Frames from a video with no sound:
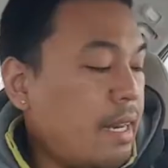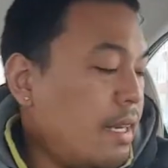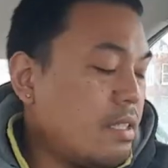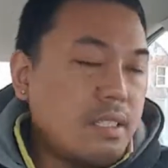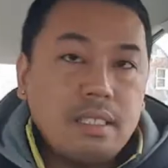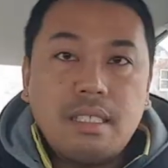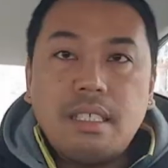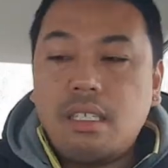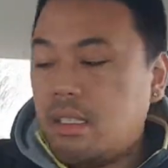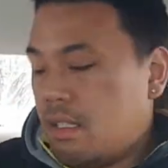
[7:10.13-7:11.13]
and it's
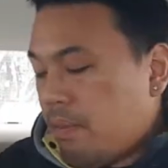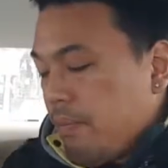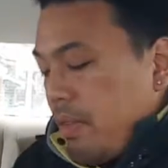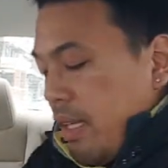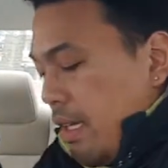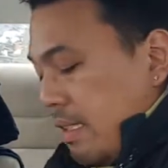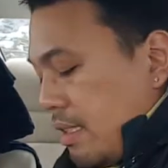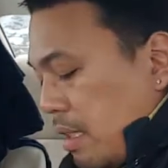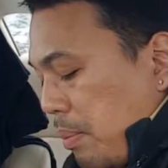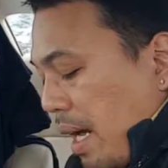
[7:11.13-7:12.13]
the
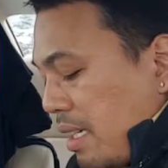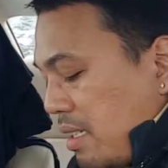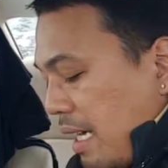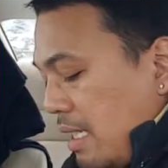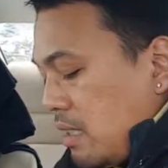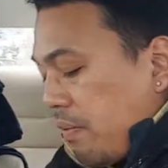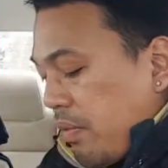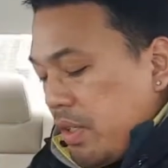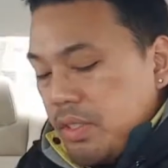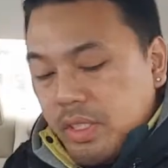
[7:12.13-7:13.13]
modernized
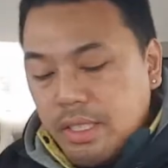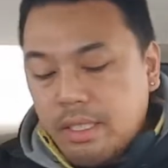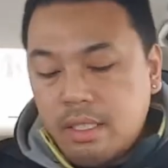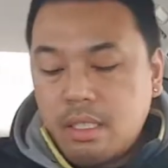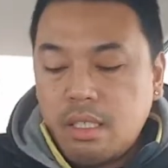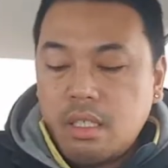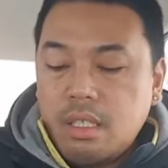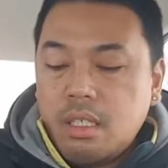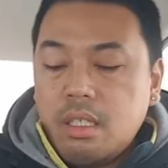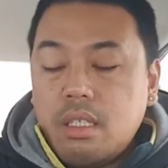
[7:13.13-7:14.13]
version
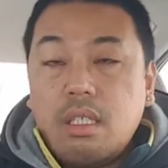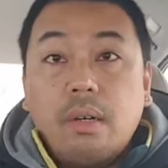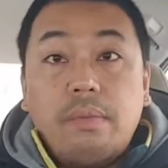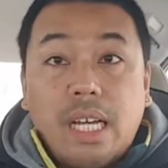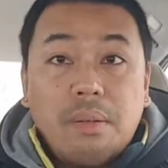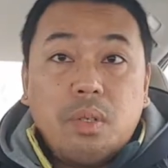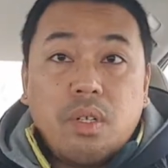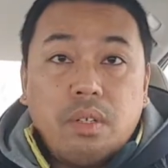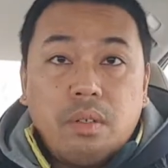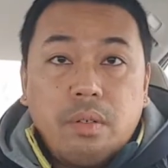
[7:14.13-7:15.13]
of
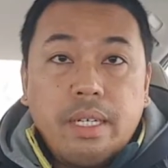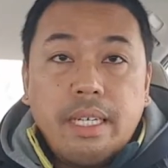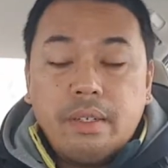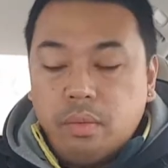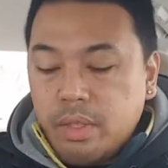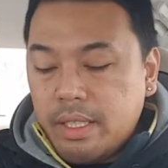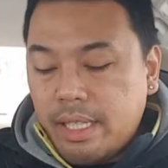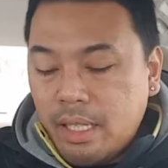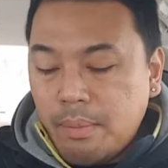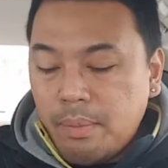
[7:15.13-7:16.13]
NAMOR, right? With
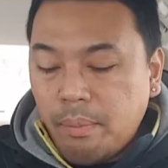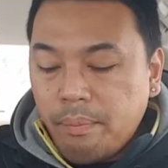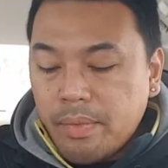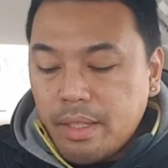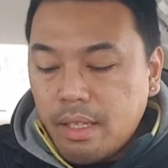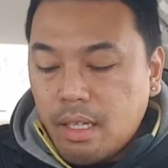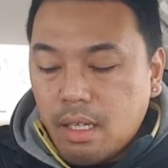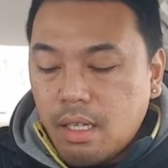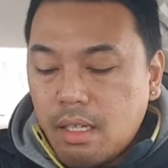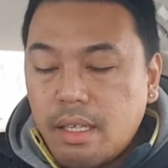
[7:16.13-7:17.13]
him
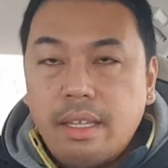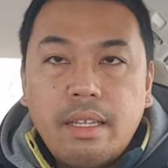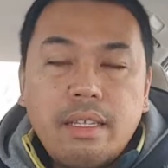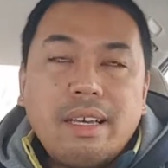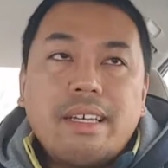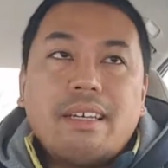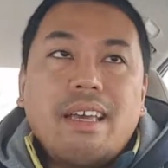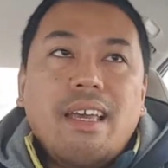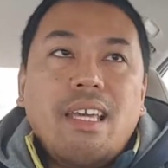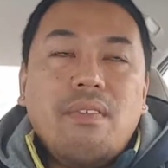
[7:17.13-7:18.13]
in like
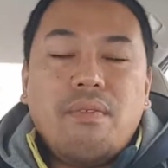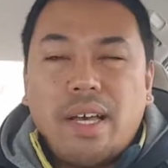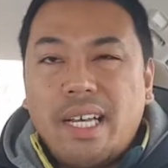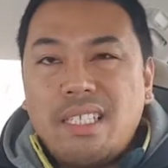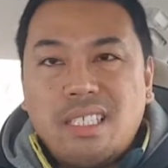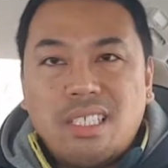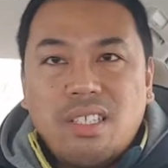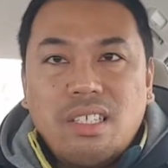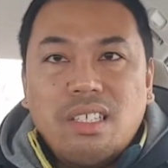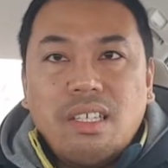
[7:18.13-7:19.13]
a vest
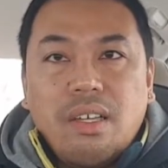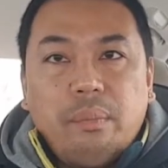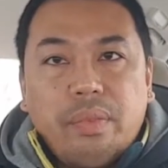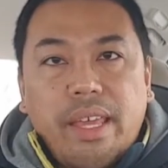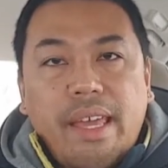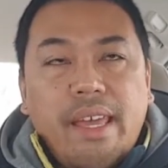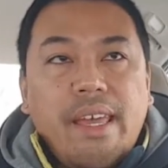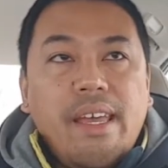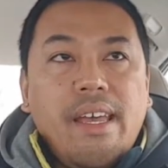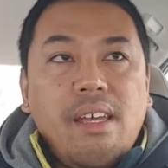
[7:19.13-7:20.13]

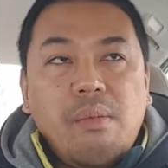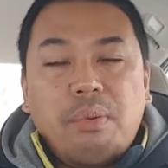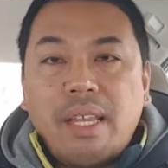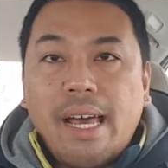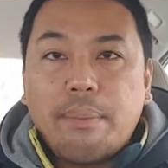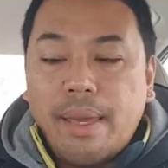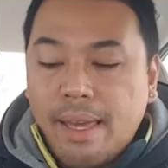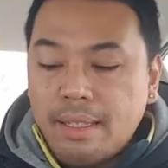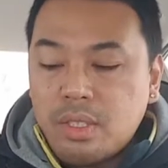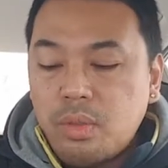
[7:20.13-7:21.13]
and black
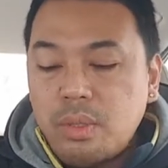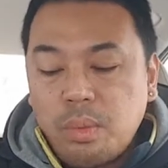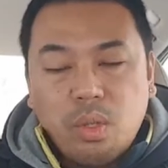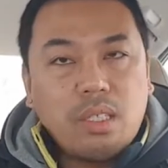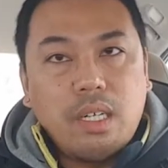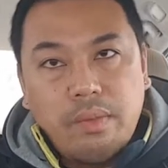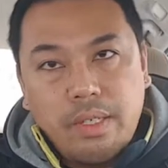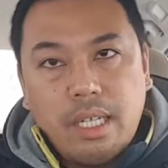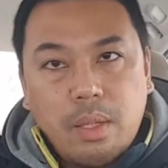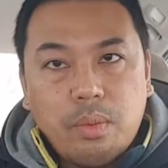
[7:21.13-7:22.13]
pants, so he's more
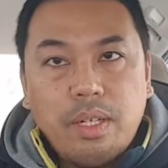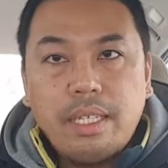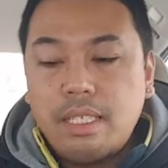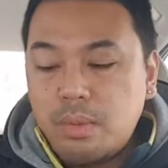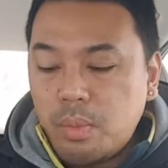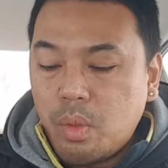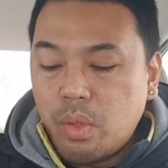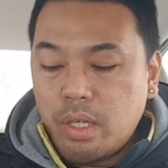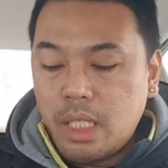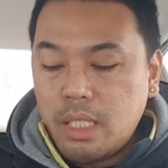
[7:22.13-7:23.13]
covered up, right? He's
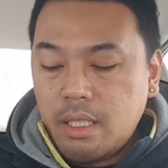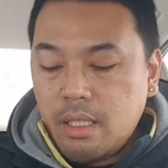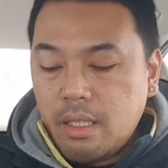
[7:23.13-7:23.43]
more